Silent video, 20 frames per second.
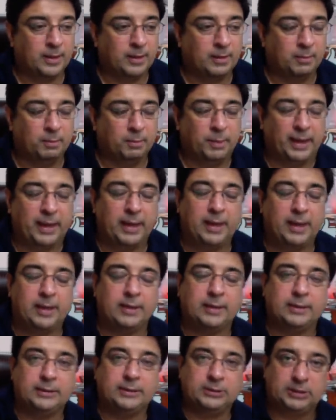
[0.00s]
by
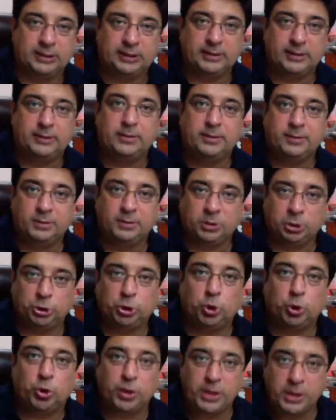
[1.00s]

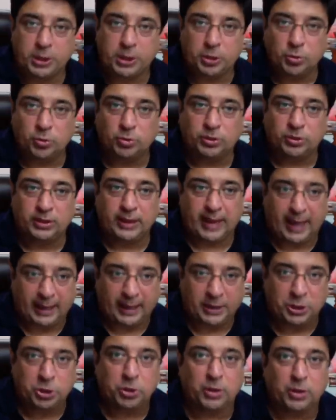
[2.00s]
showing you the
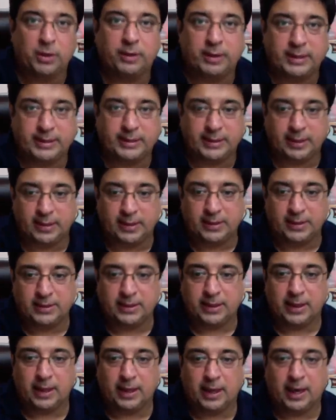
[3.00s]
actual results,
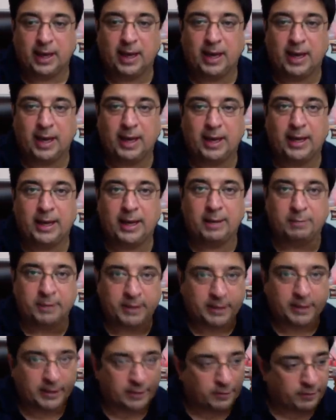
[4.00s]
I am
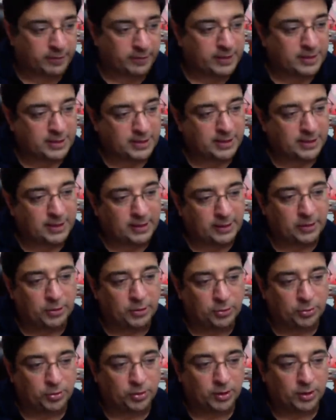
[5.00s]
convincing
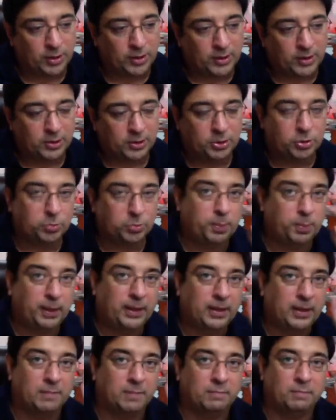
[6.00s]
you to
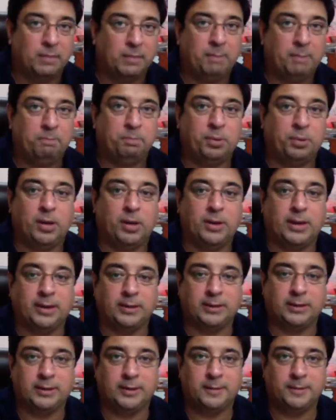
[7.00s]
become my product.
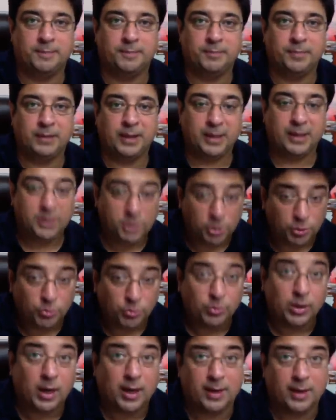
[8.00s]
And you
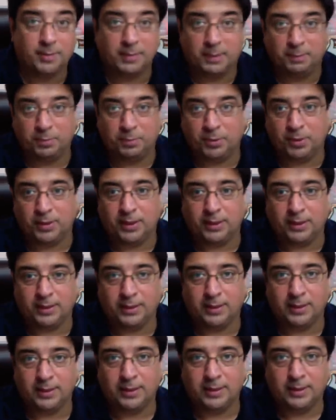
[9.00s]
are my product.
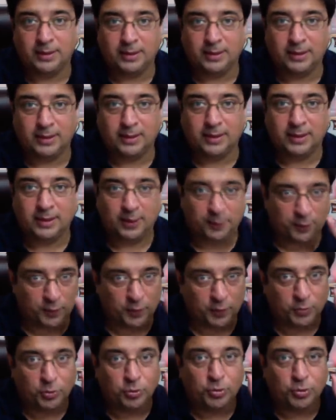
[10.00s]
If
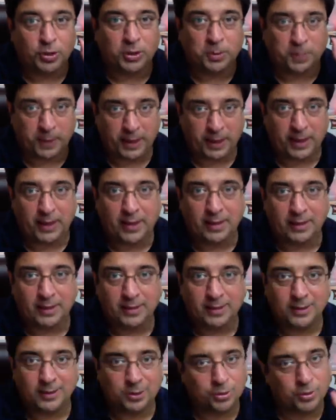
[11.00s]
you do not pay,
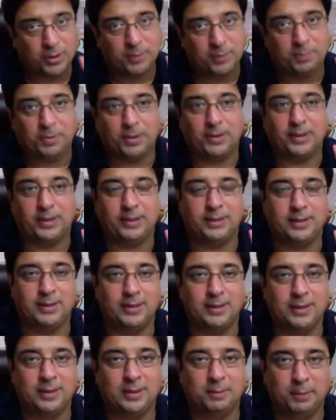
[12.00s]
you are a product.
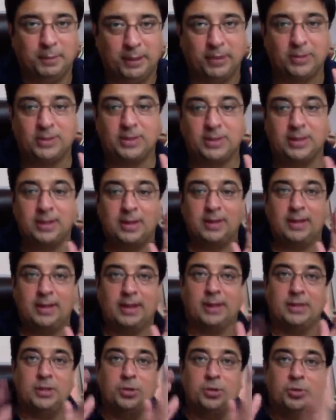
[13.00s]
Because a
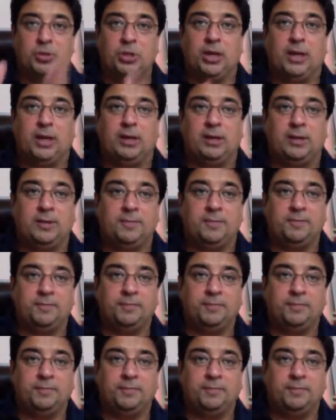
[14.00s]
new channel,